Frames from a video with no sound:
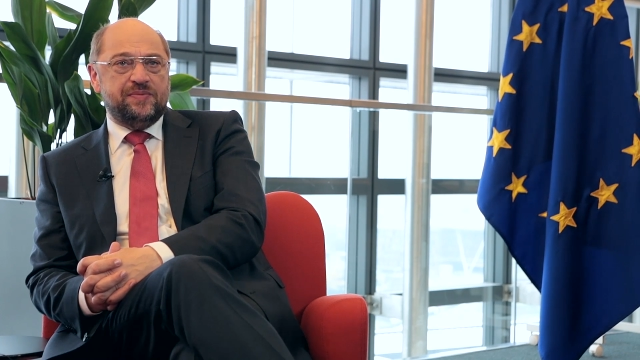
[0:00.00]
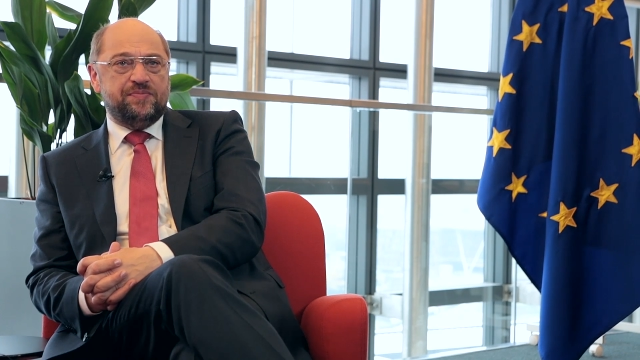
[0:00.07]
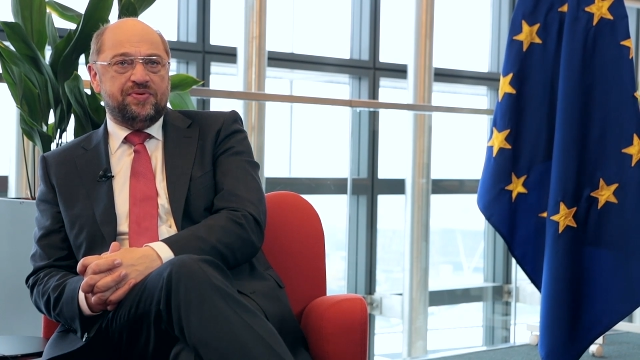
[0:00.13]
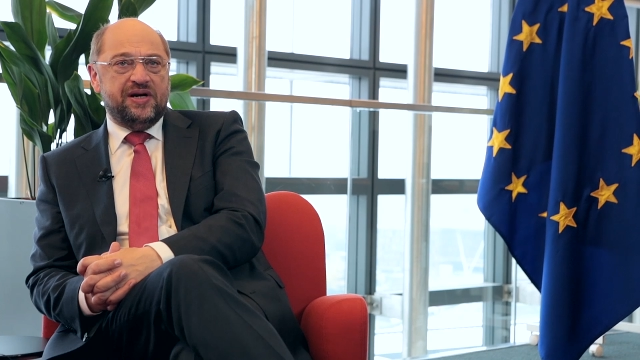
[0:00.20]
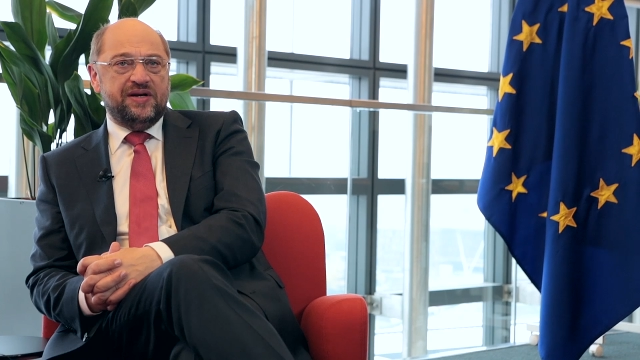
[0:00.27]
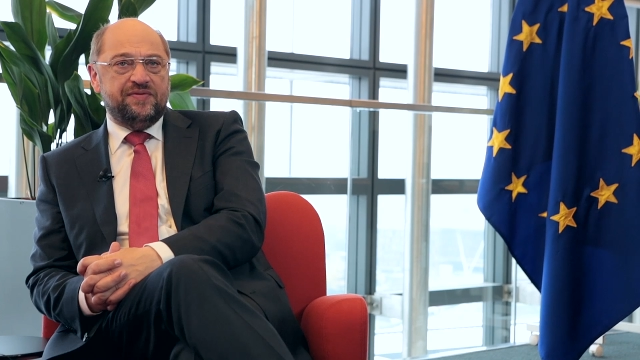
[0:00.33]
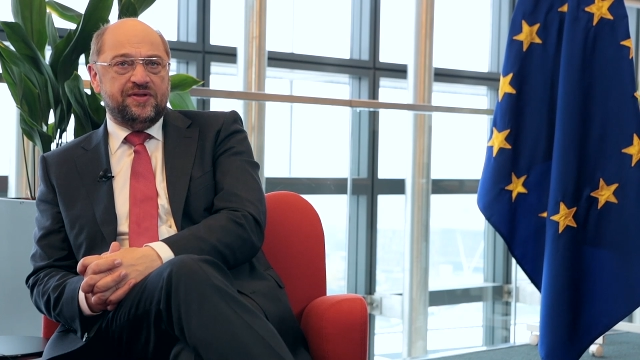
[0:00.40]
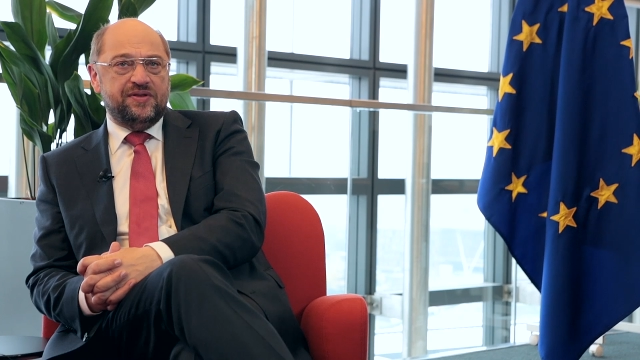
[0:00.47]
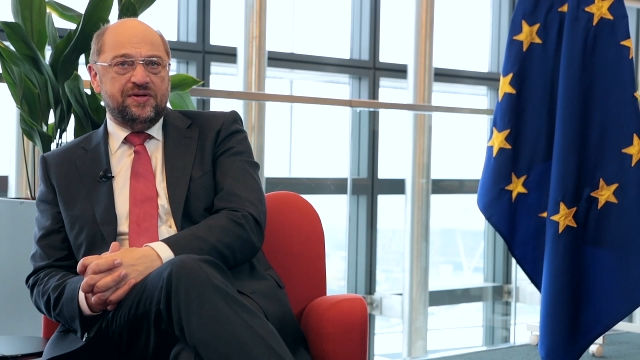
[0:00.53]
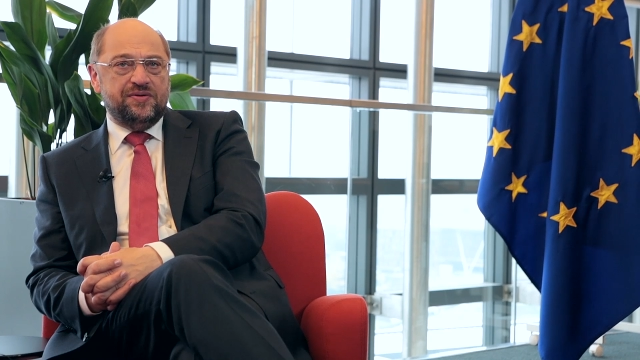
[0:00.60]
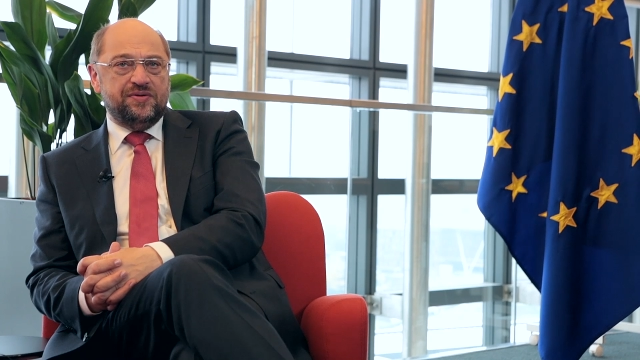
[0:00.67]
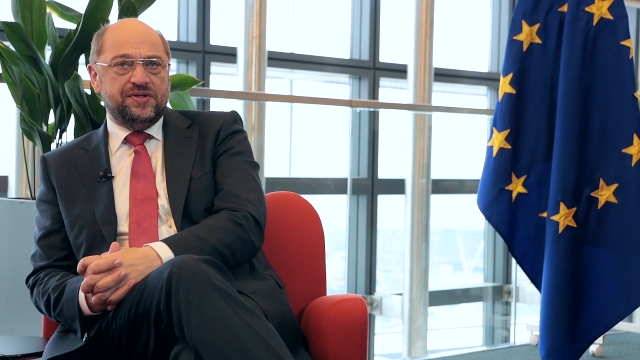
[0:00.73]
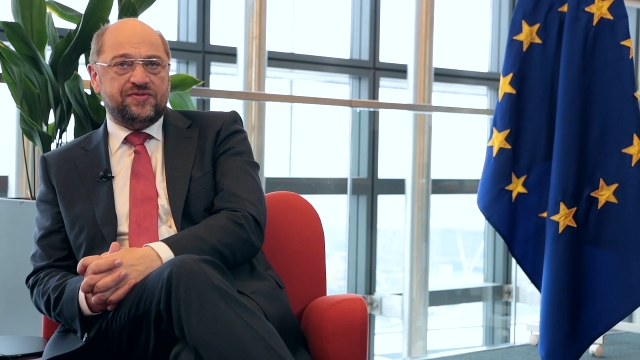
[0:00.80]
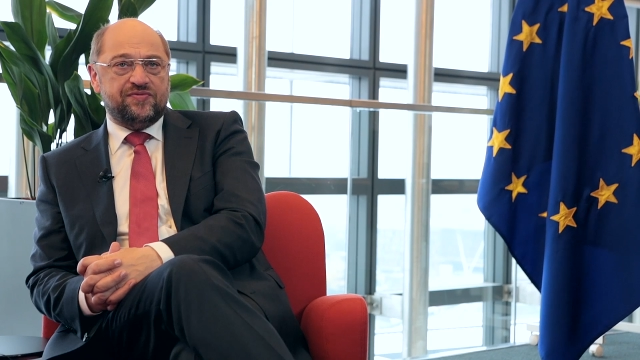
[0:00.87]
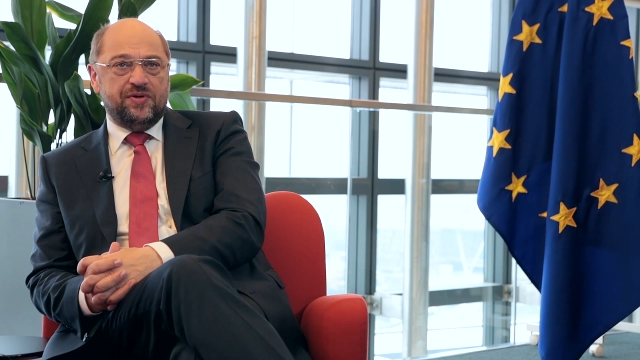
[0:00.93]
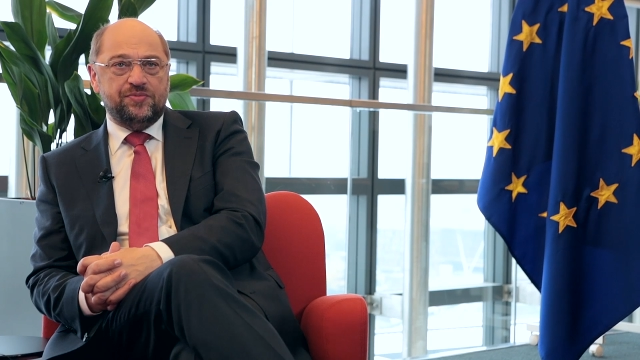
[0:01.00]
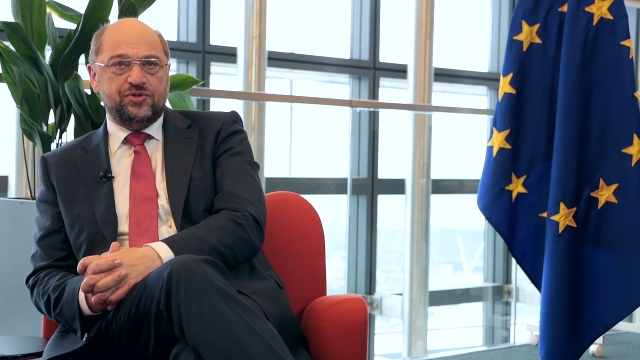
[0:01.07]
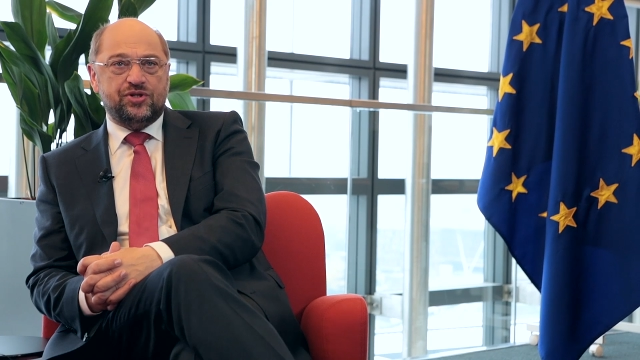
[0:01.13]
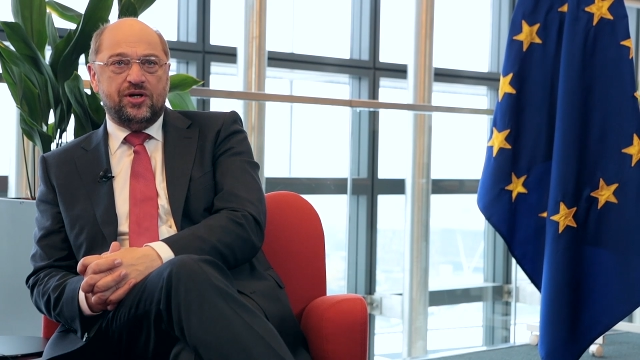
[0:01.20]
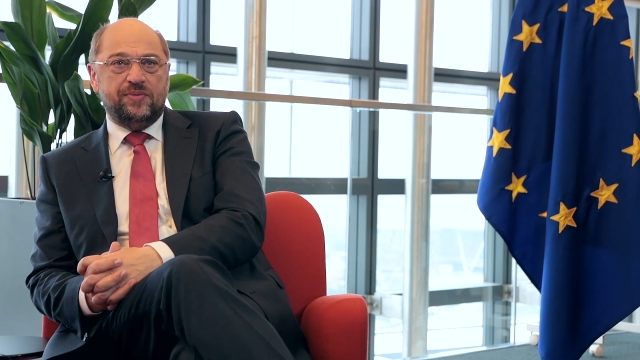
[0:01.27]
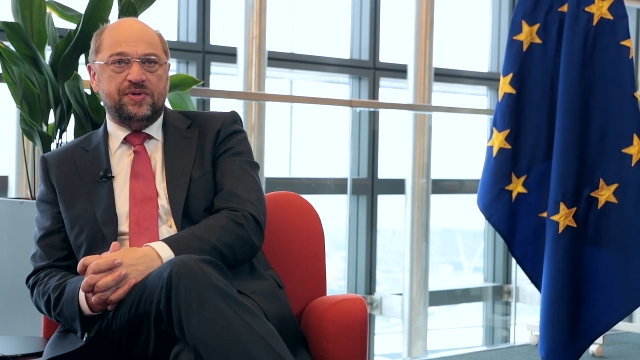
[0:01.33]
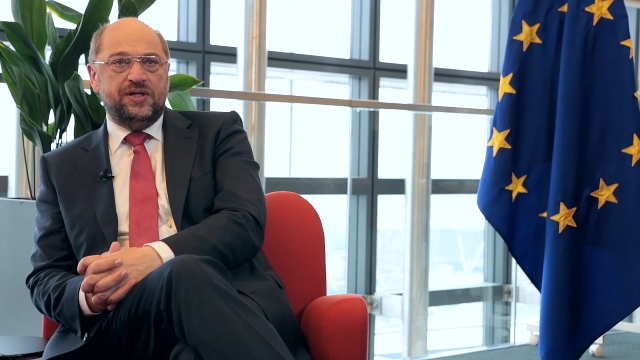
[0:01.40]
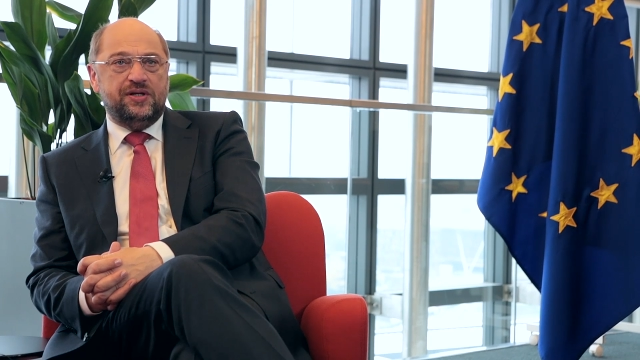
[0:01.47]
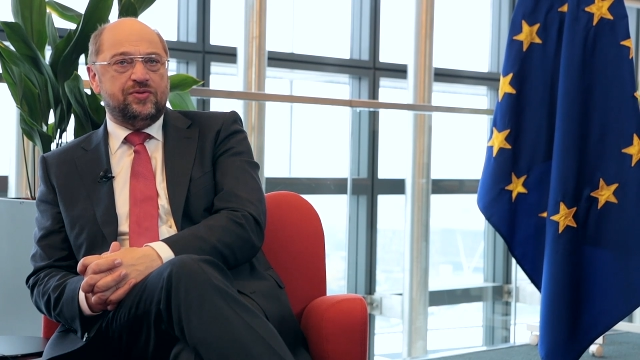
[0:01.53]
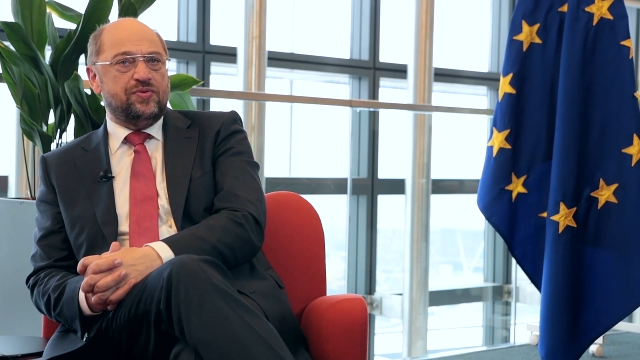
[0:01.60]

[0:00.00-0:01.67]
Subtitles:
and private donors from Germany